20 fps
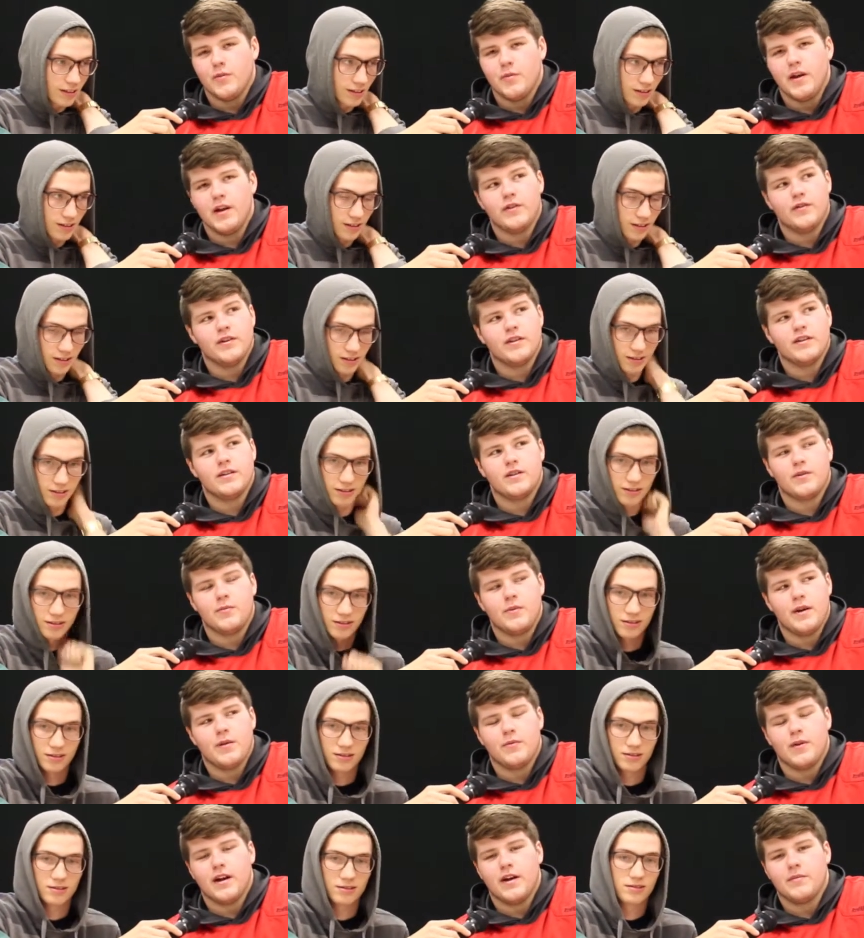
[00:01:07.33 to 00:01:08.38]
Speaker 1: the main the
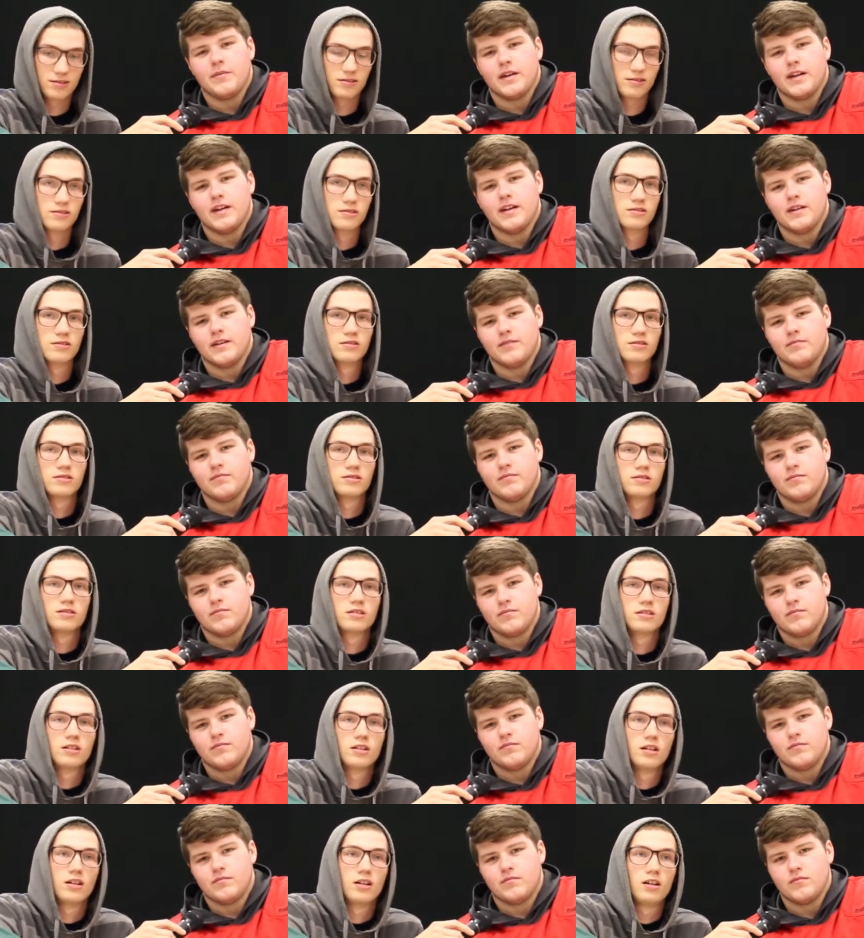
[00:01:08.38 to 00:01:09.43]
main way I've been getting
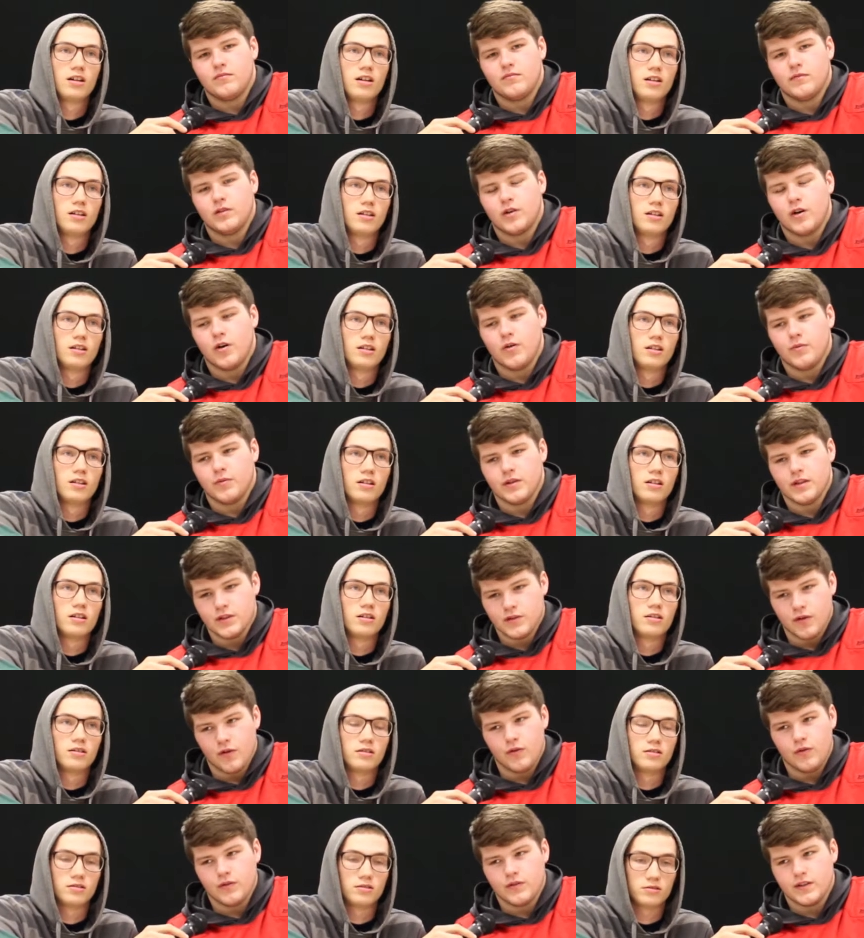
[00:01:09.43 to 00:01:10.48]
going with these
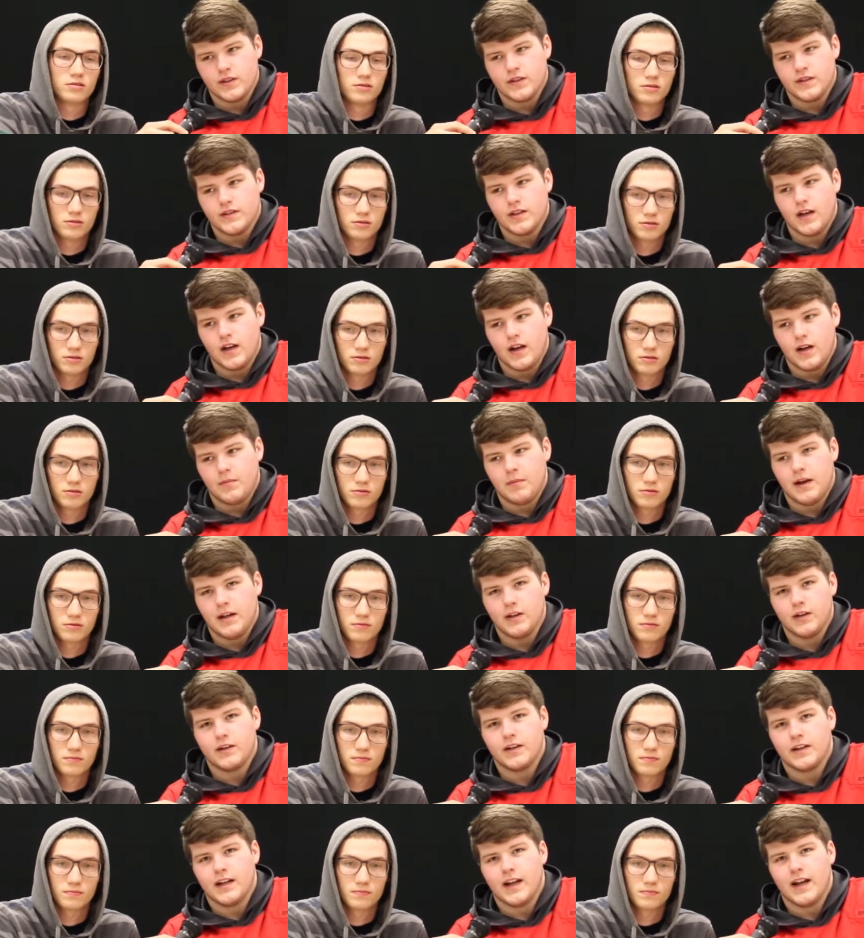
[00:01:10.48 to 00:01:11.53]
goals is uh, by
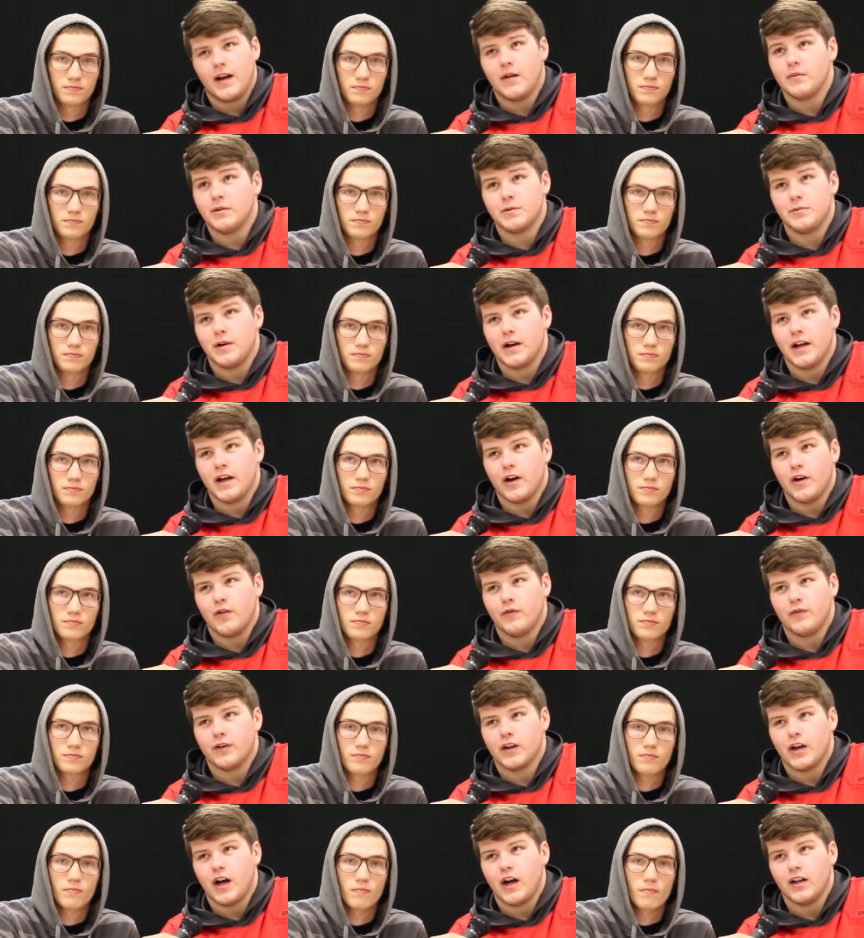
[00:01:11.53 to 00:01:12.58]
looking at how much money I owe
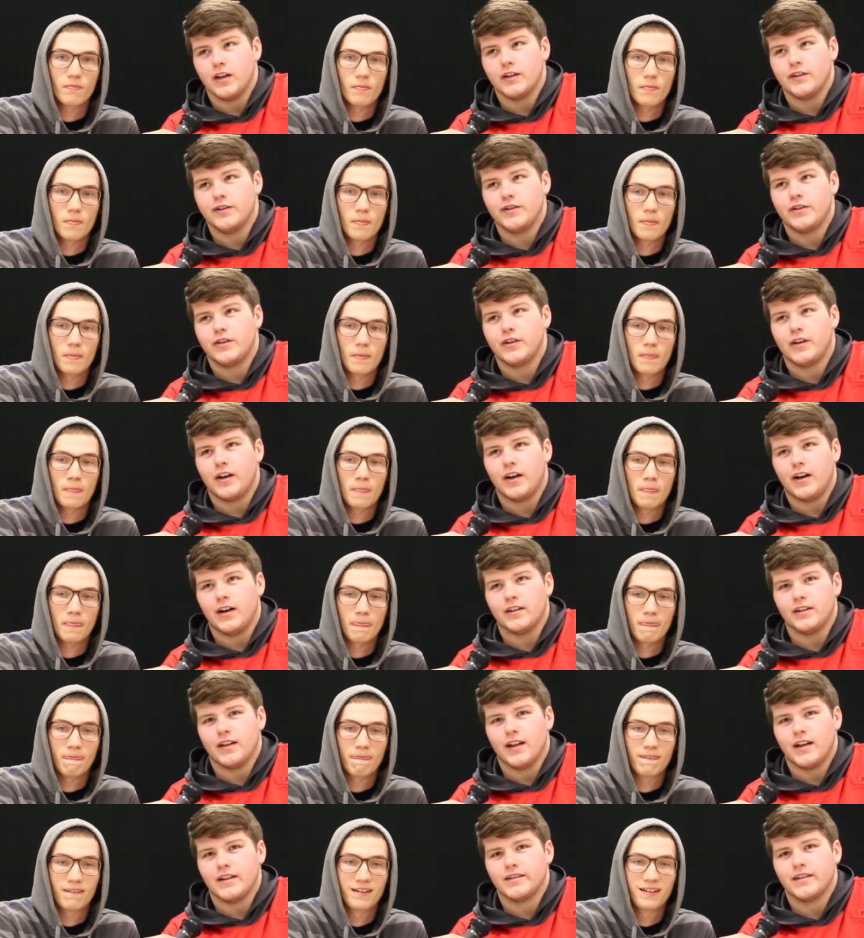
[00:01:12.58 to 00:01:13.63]
for college. Uh,
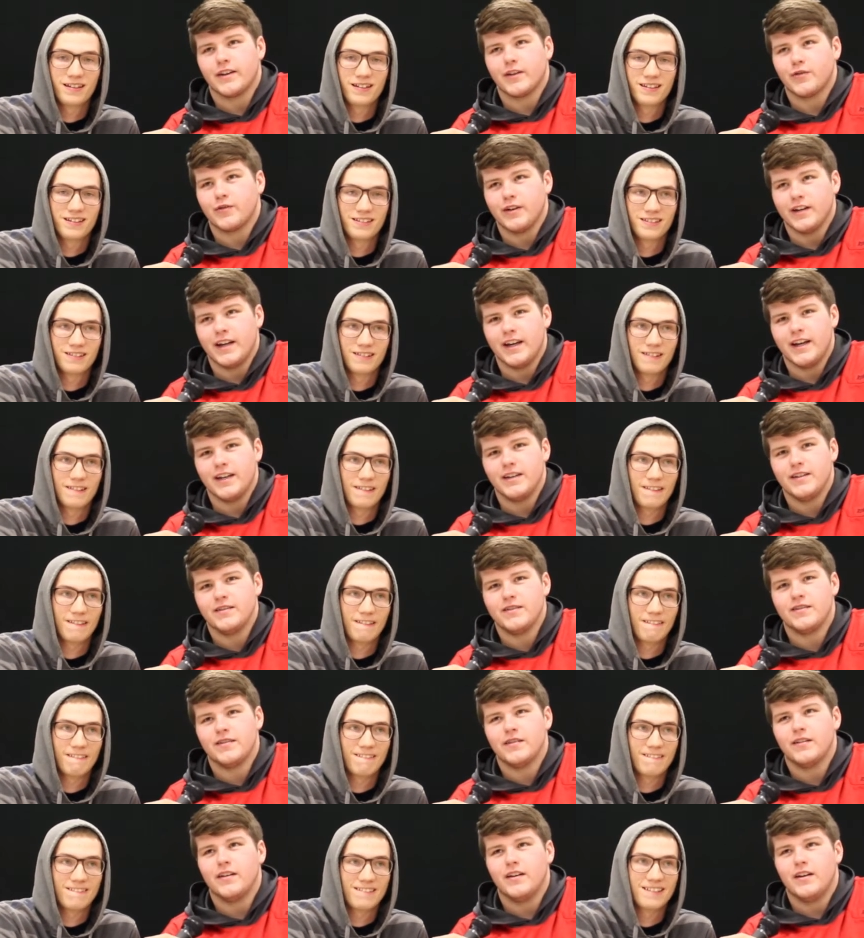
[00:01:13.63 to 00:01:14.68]
the last like three
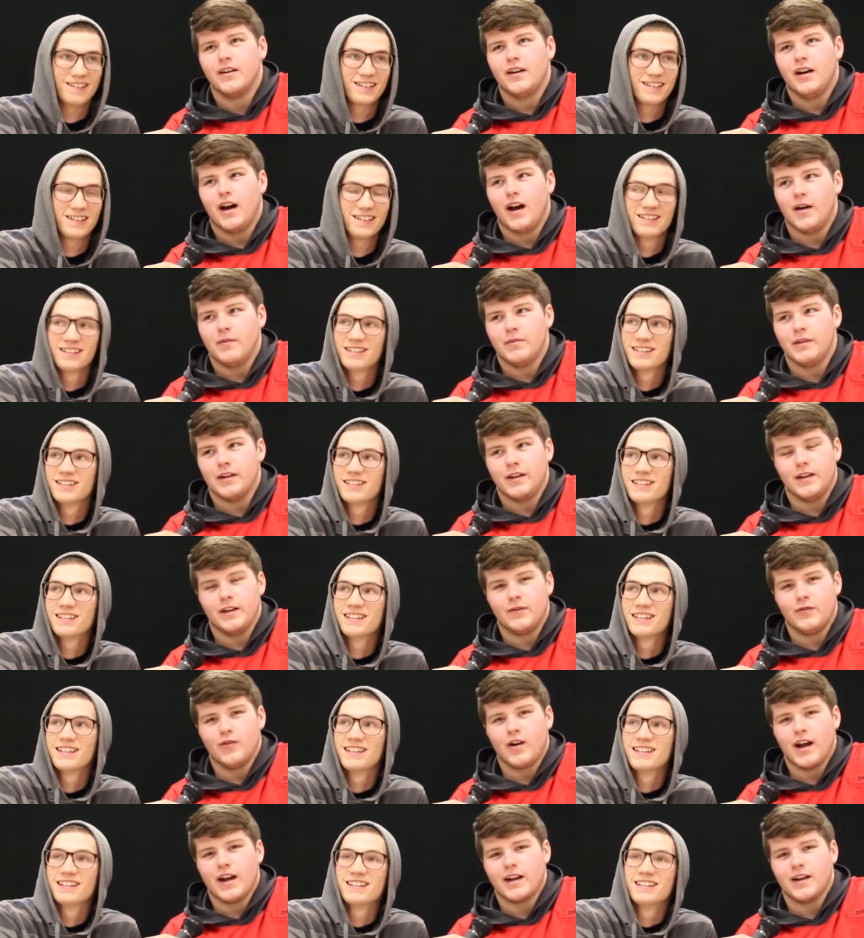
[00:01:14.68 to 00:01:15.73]
days, I've
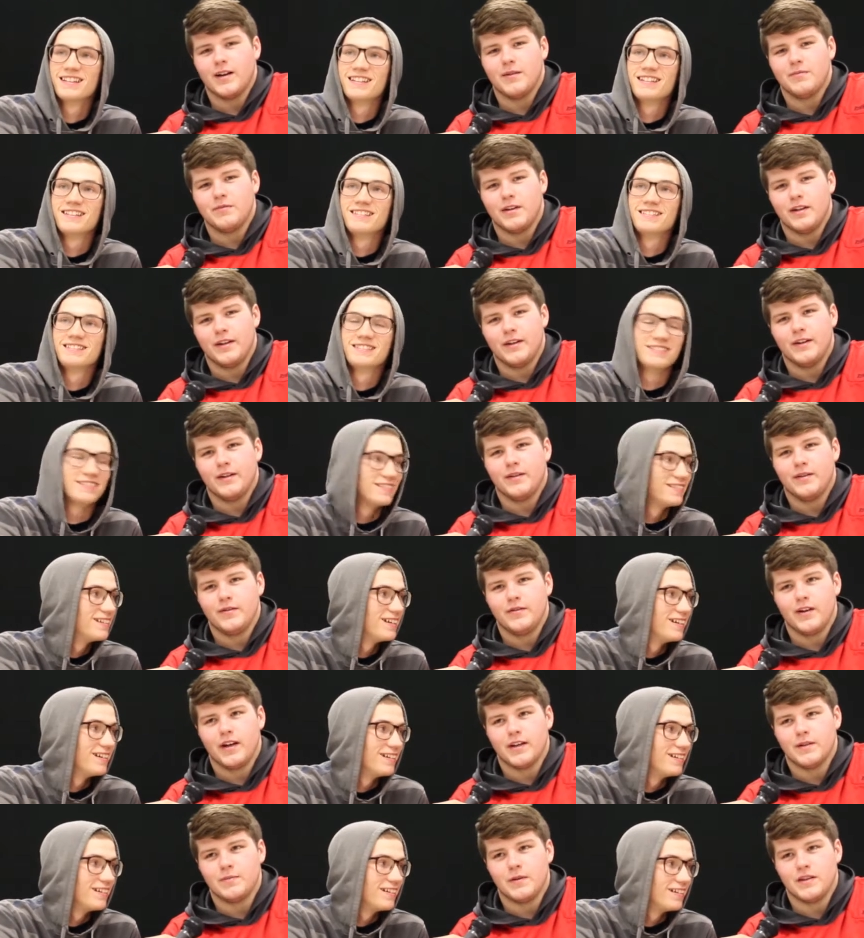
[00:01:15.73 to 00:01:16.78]
been racking up the
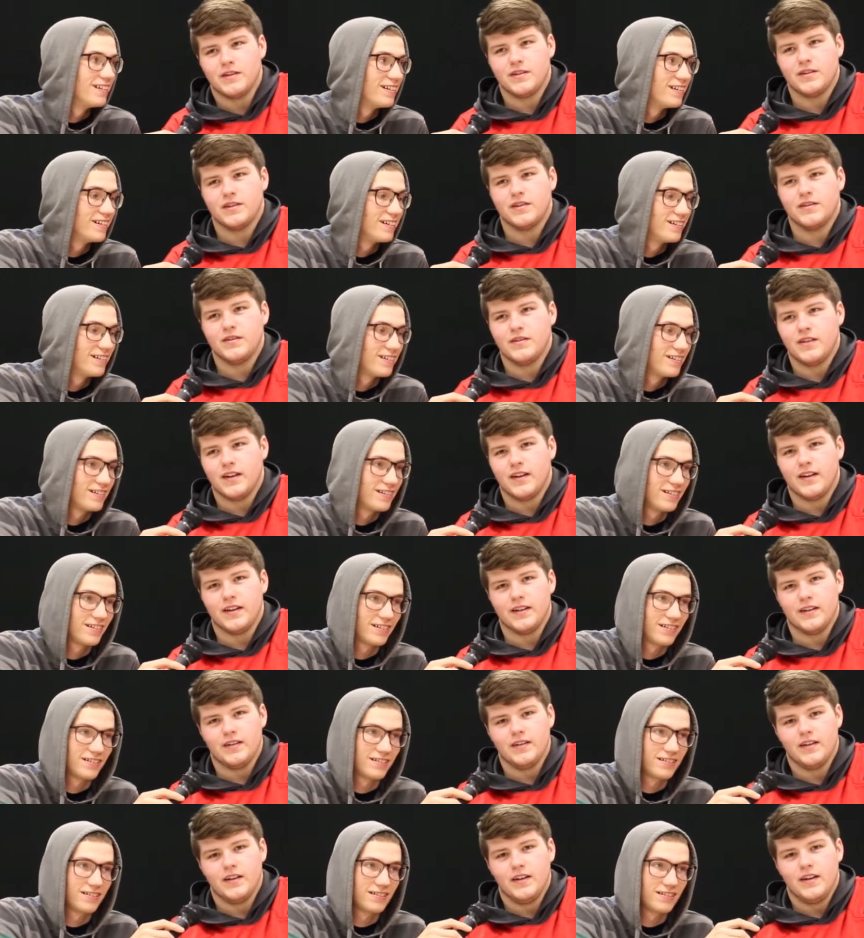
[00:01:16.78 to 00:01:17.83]
expenses
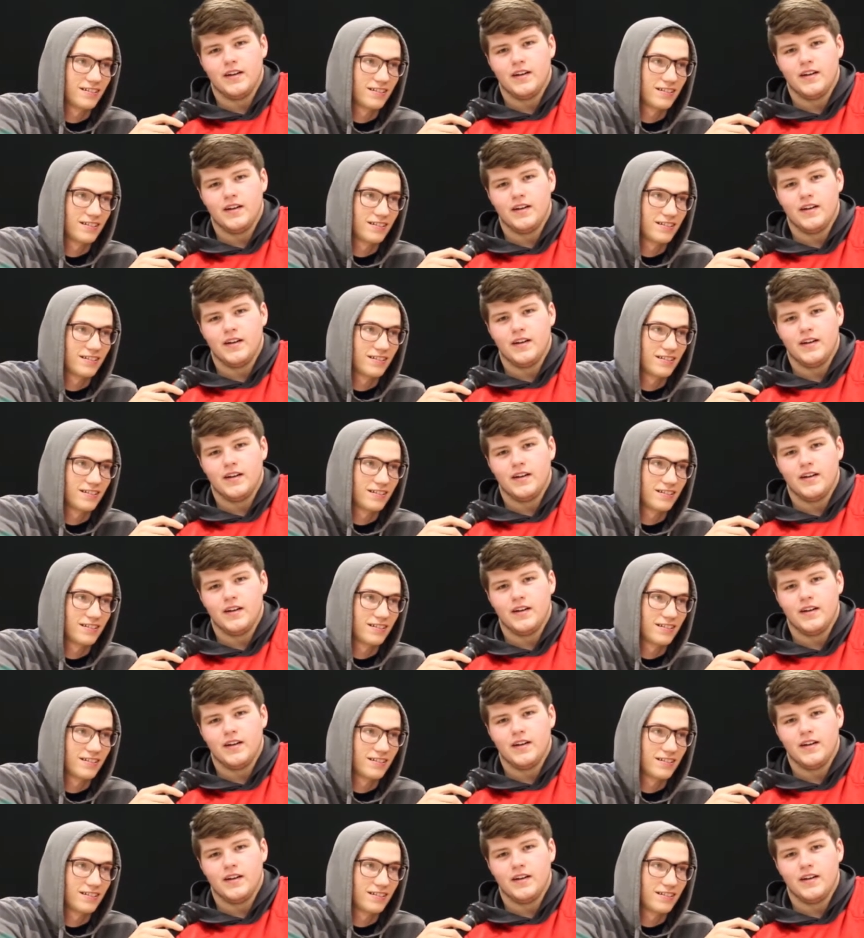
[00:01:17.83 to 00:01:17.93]
and